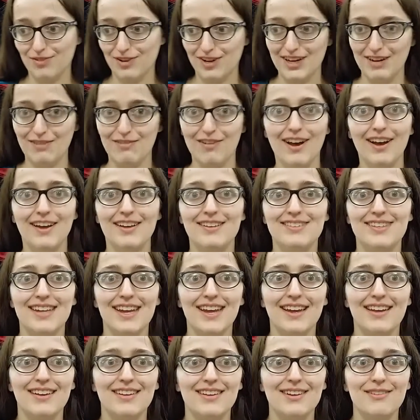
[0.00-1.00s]
where he
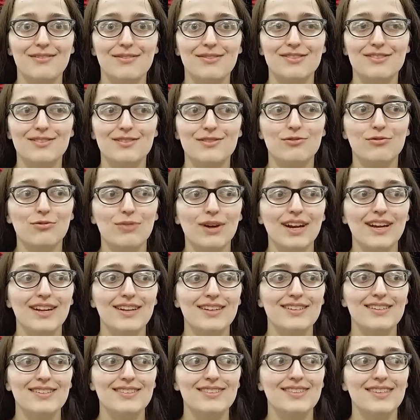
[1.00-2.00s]
was, and it was
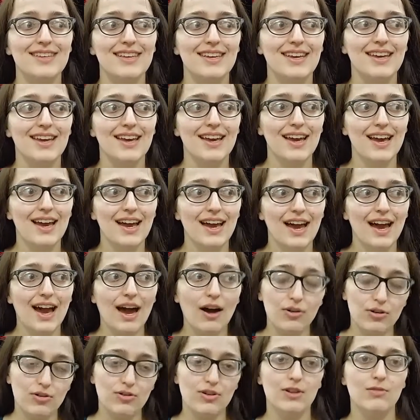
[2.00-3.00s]
great to see
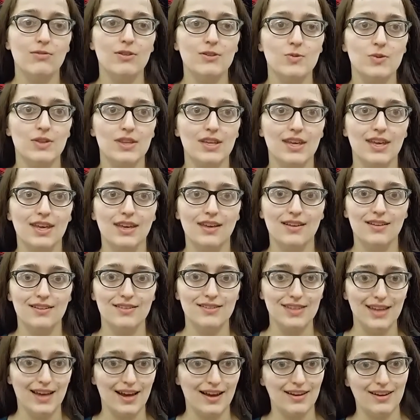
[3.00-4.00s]
how good he was with the
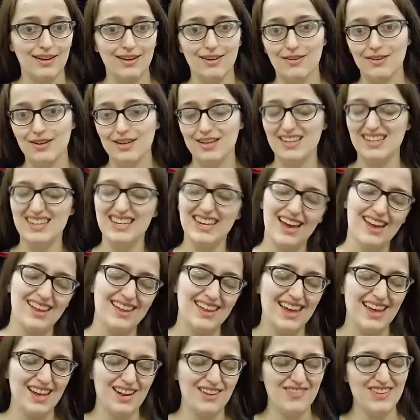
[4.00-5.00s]
kids. How, you know, he didn't
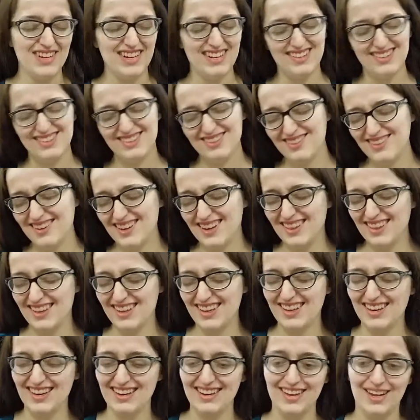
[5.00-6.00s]
yell at them, he didn't do
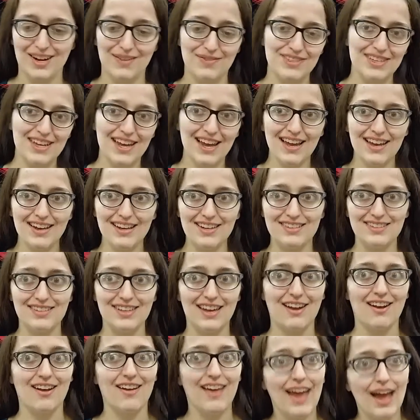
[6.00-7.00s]
anything, he didn't get upset, he
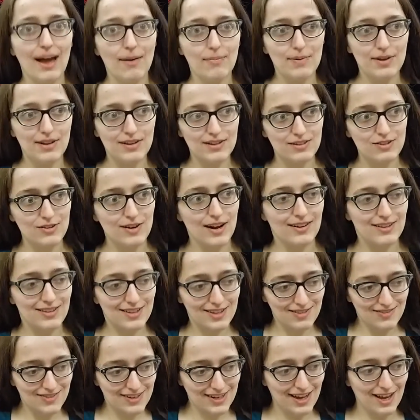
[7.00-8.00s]
just got all happy and
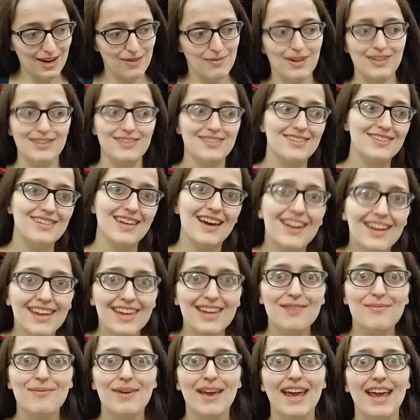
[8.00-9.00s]
distracted them and got them all to sit
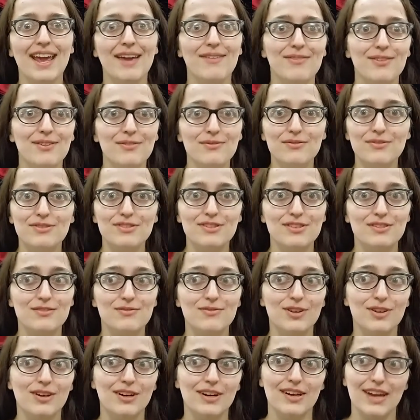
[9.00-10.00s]
down again and behave, and it was
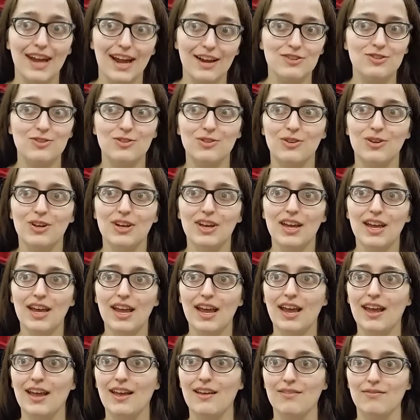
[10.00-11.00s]
just very natural
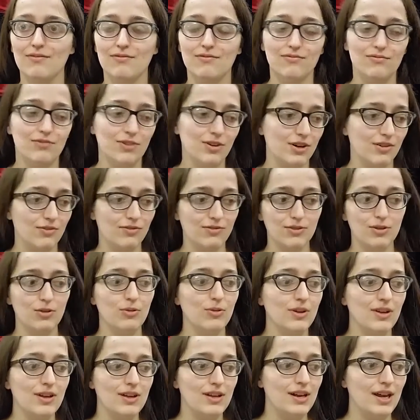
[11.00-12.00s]
and very
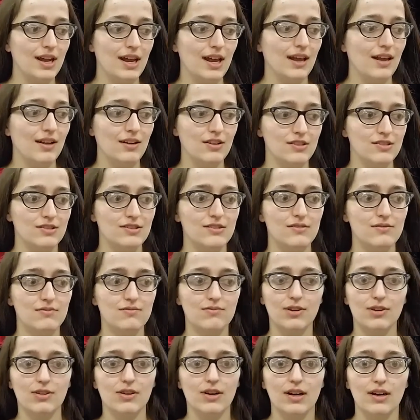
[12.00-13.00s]
fluid and just
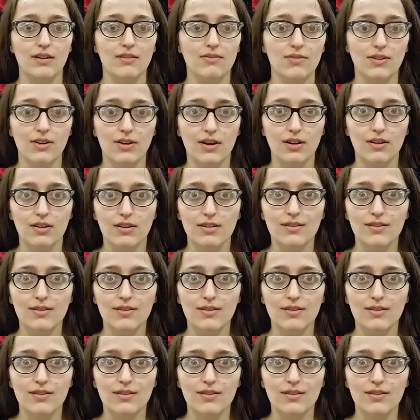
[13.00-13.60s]
very, very